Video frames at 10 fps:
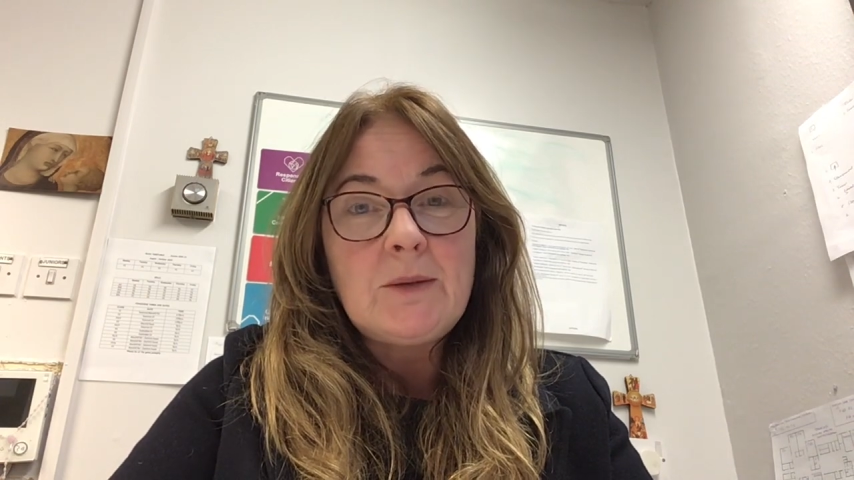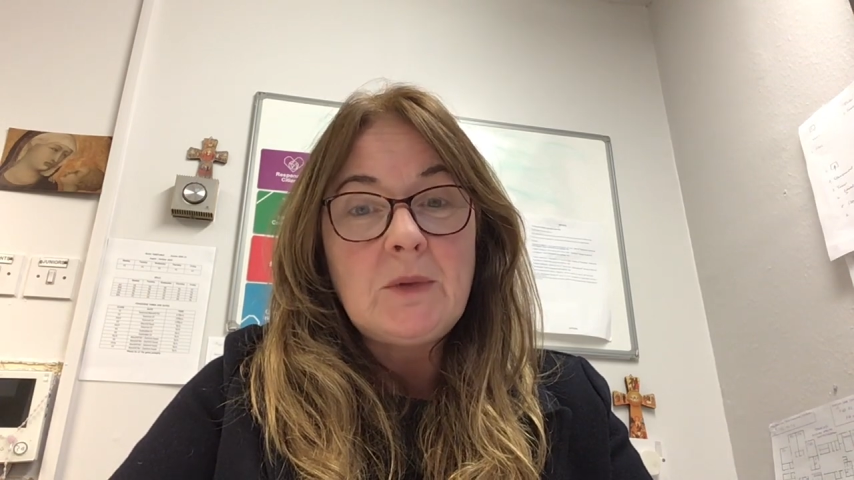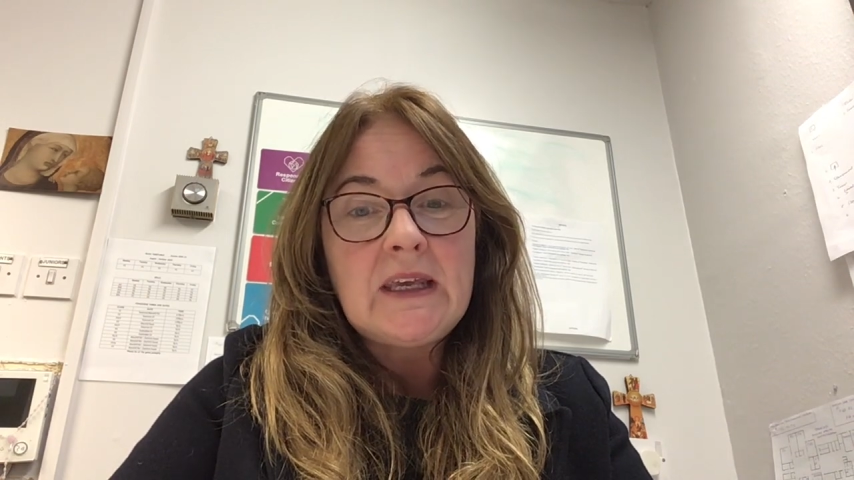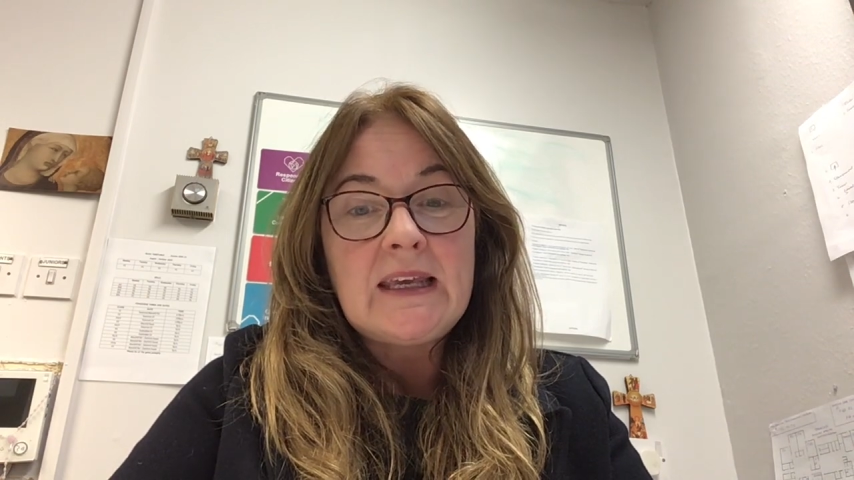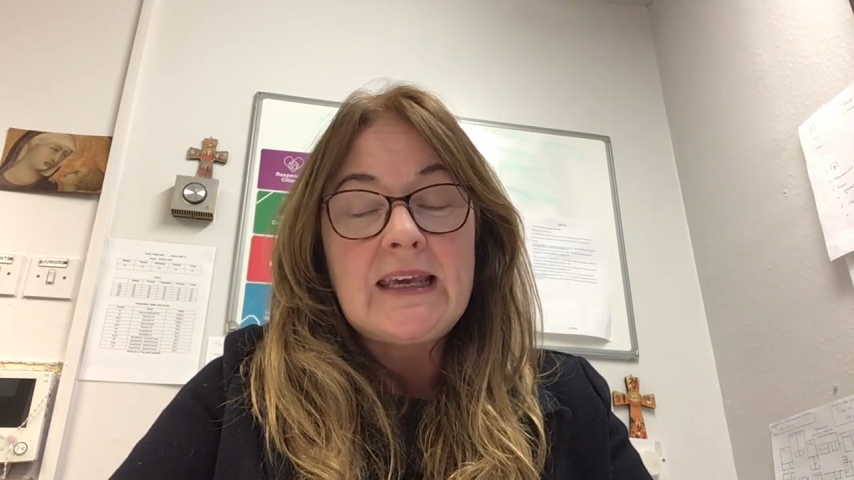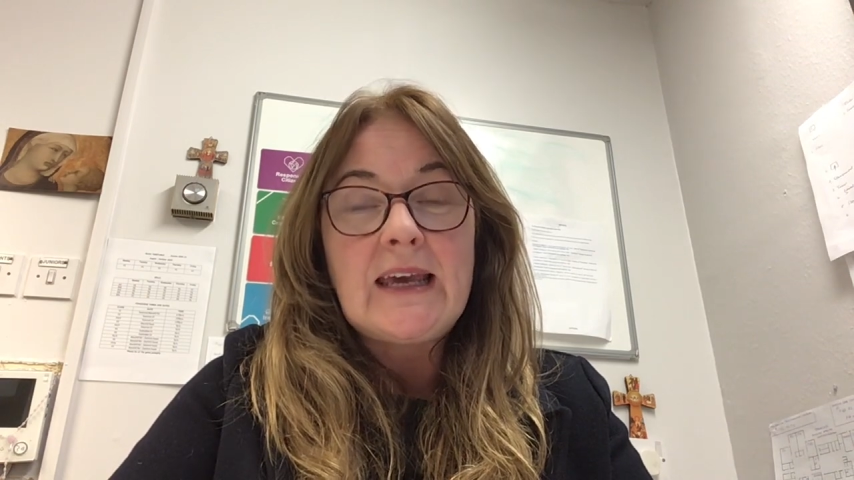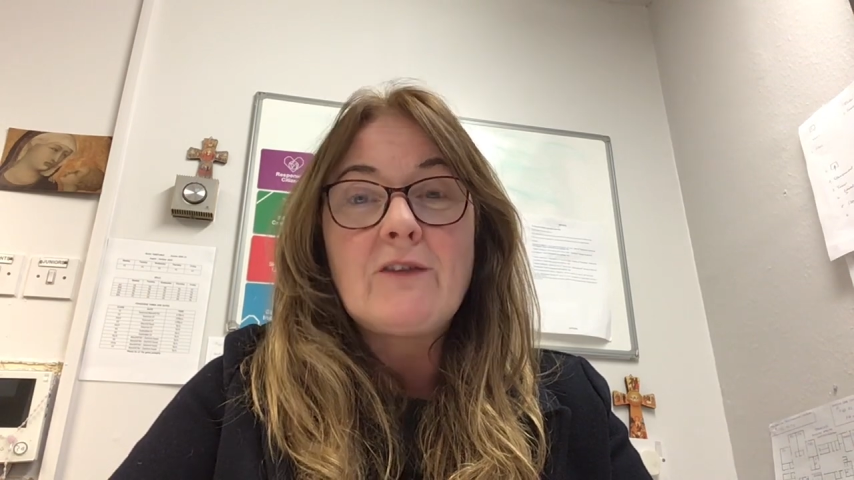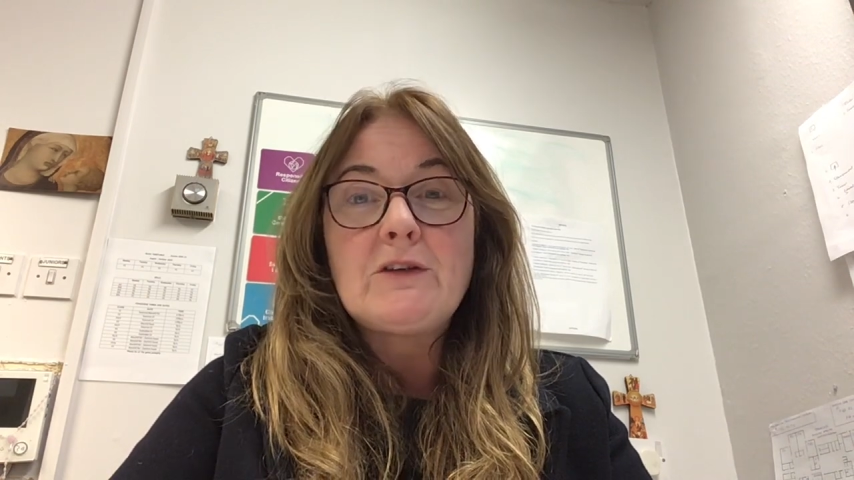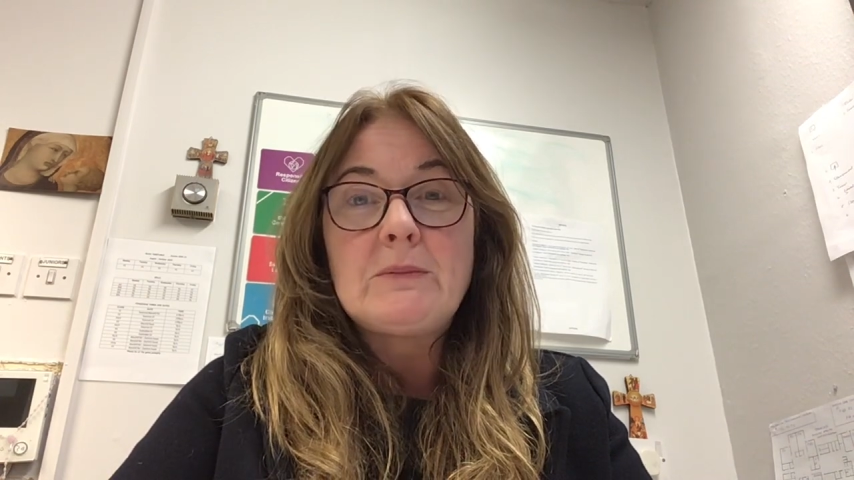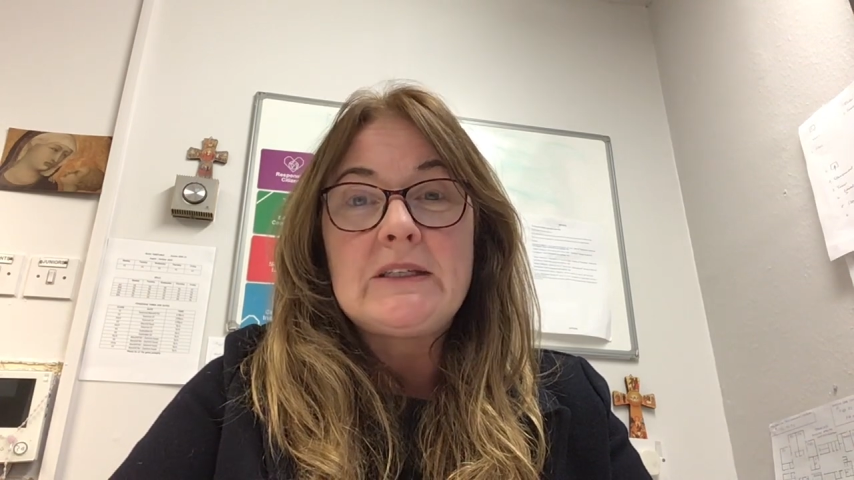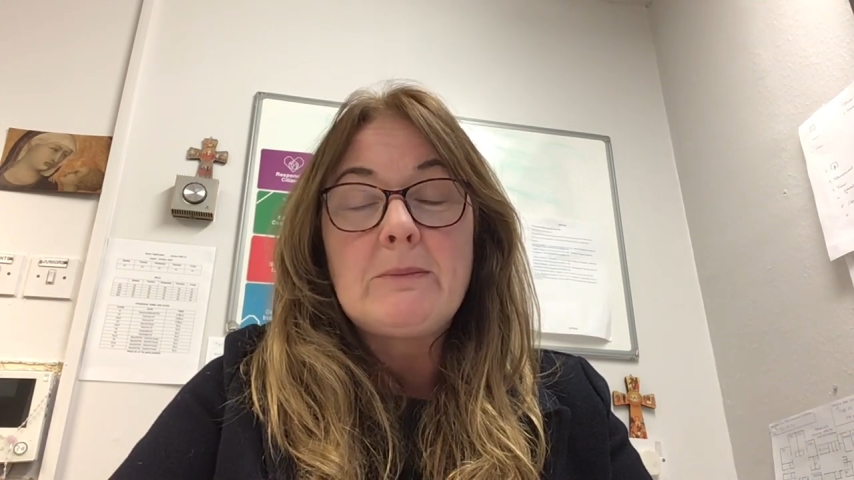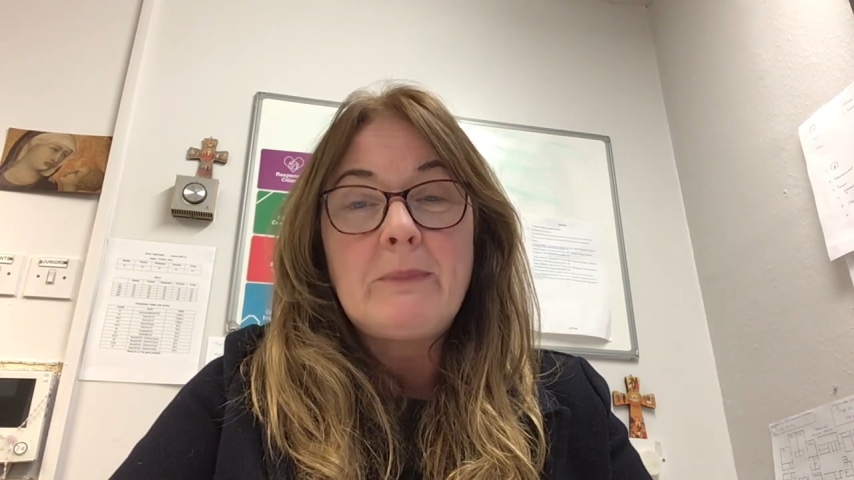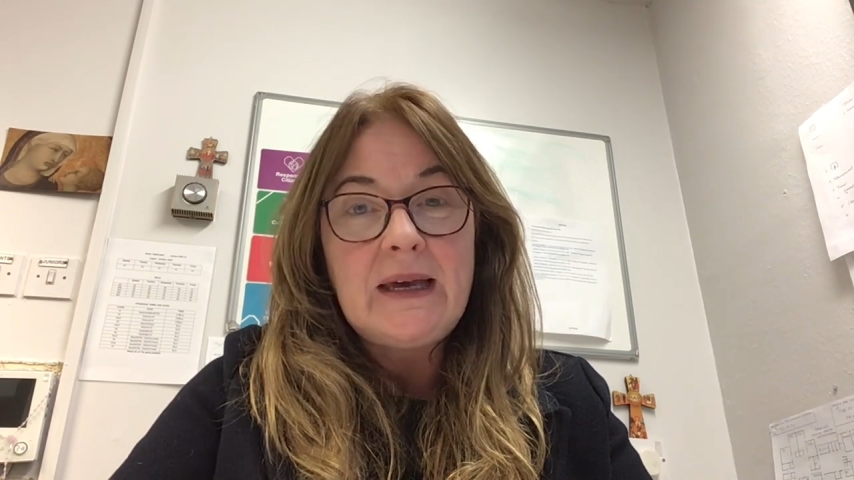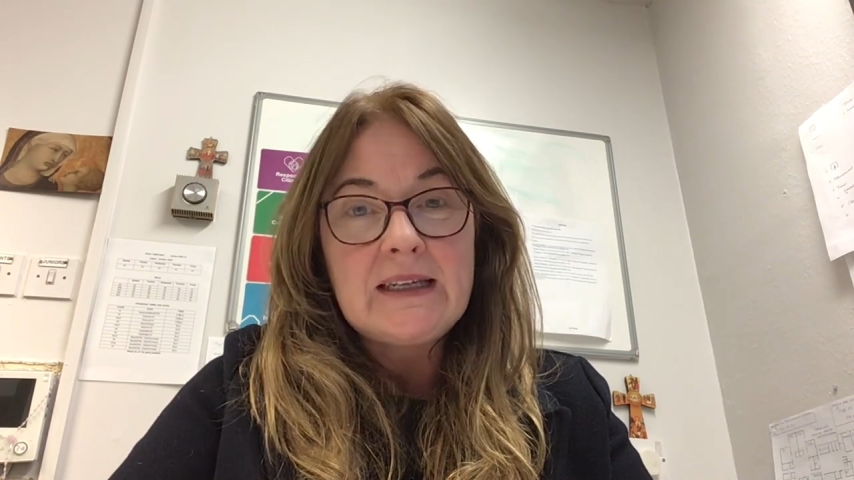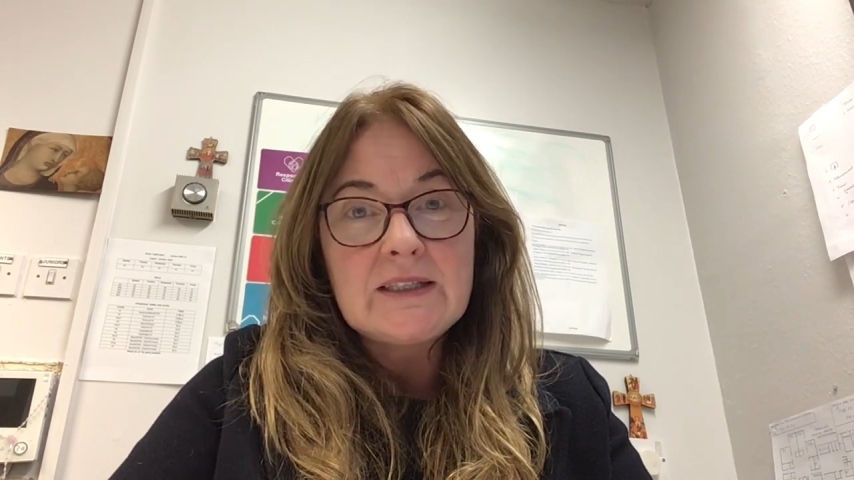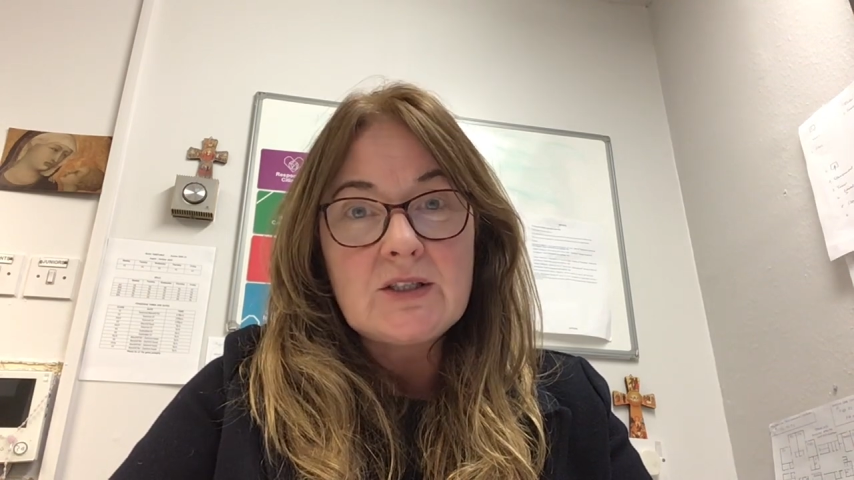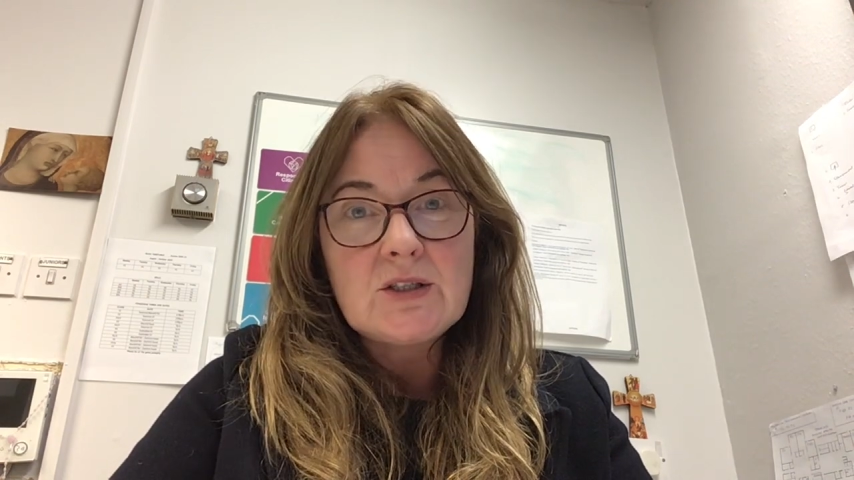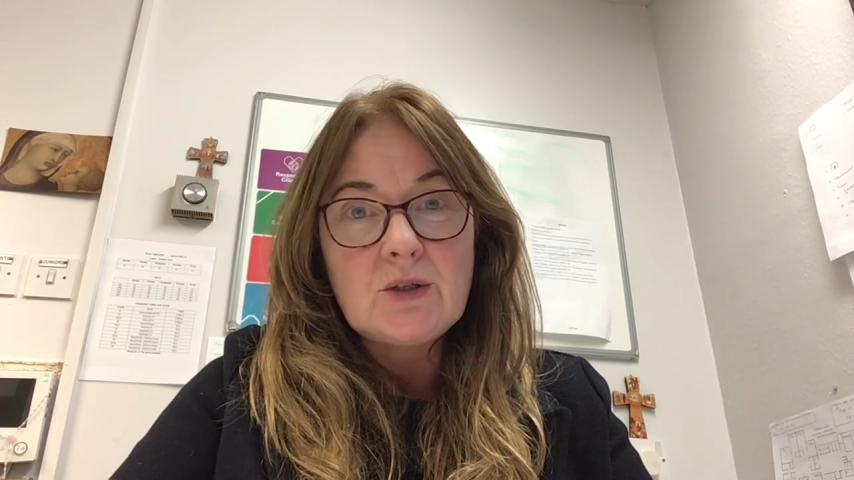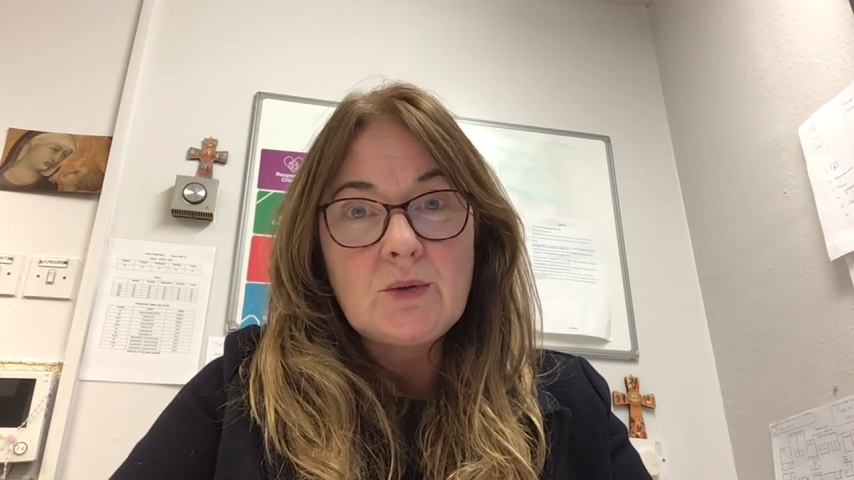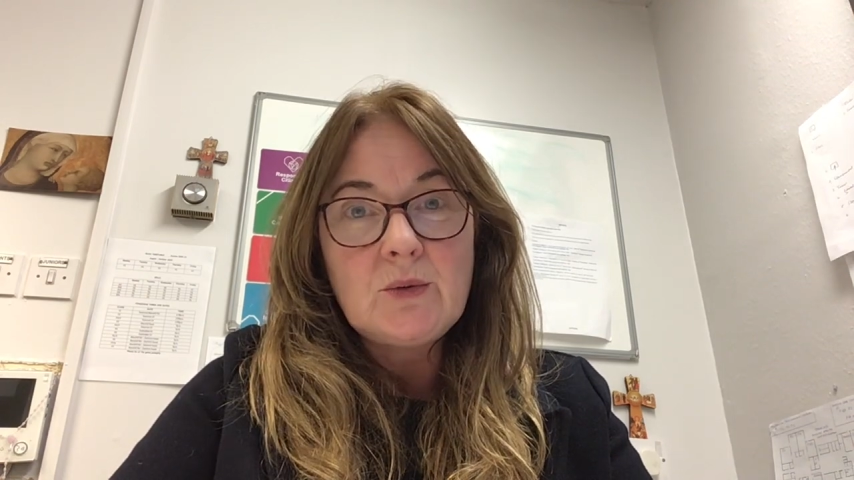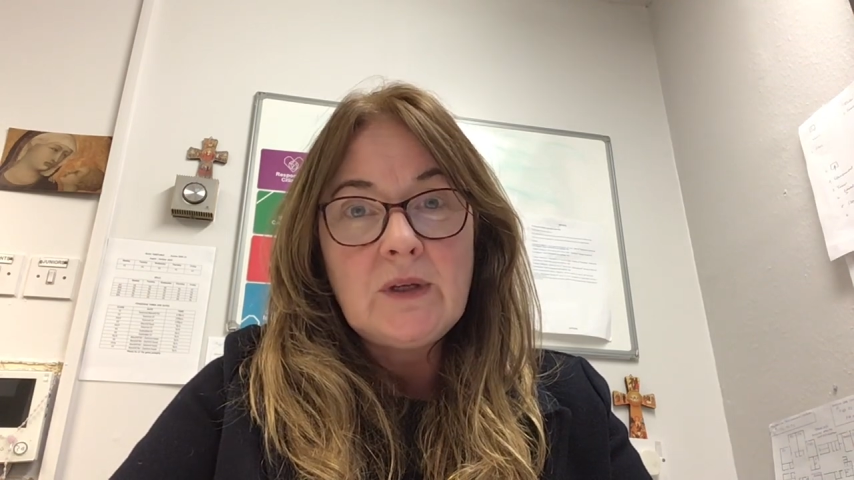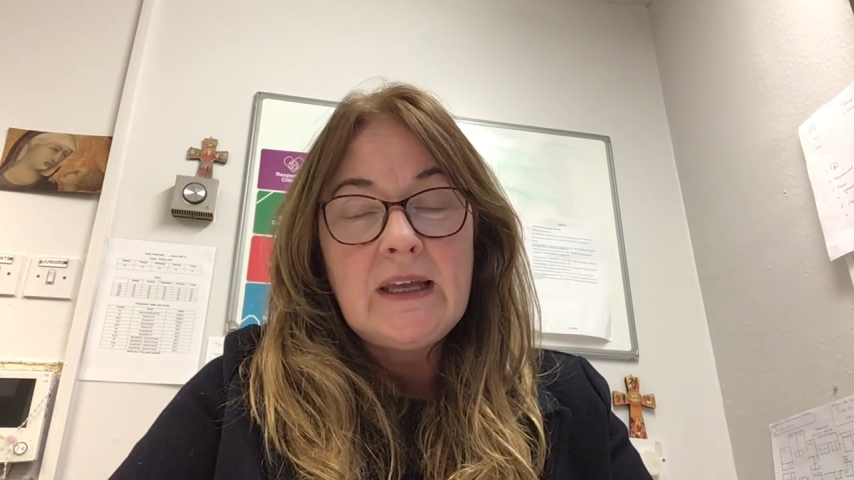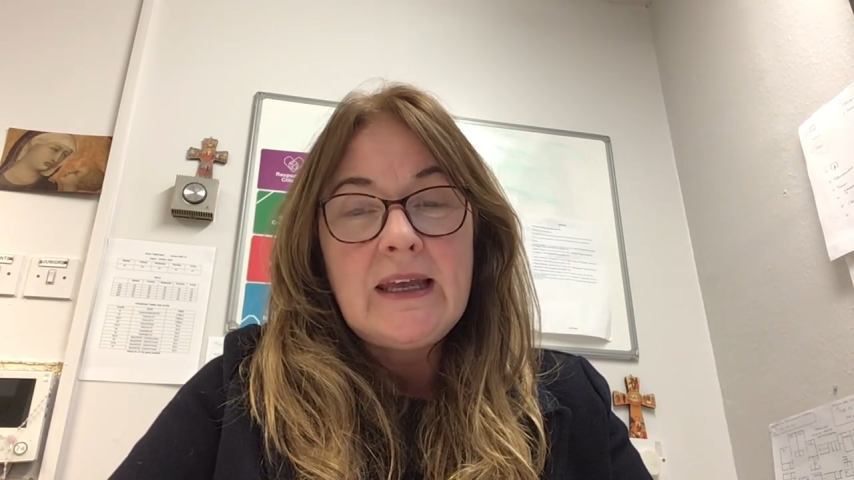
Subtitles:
and we can get everybody back to school,